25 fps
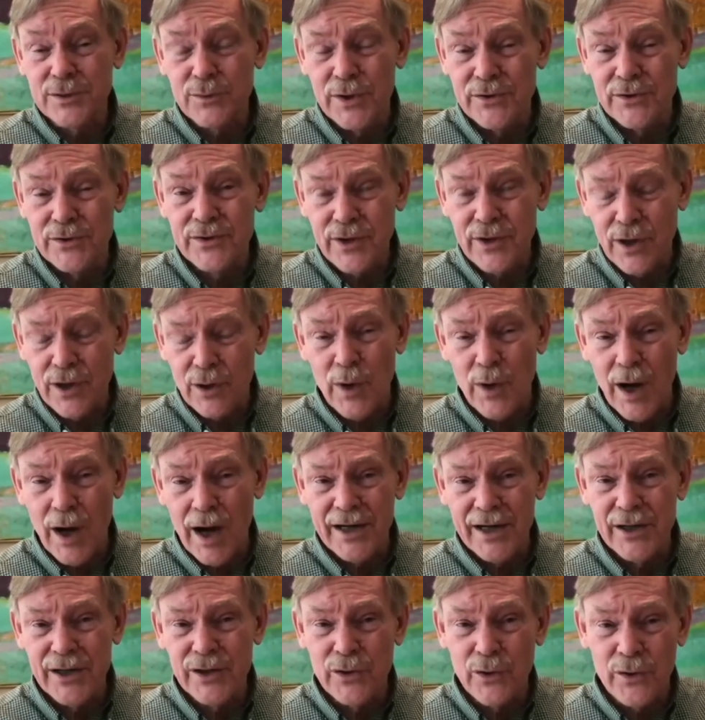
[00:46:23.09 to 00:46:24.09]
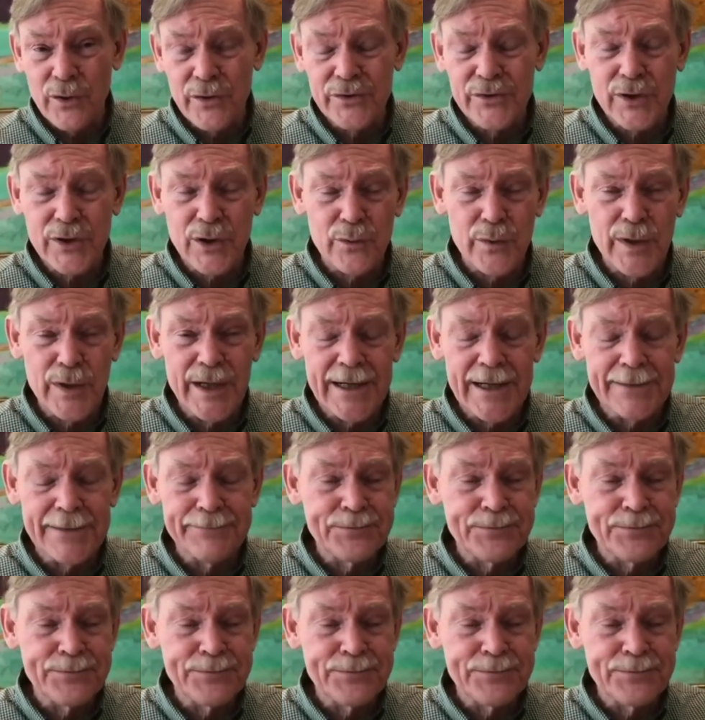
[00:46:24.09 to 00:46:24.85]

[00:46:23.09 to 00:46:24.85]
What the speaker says: with Iran and North Korea.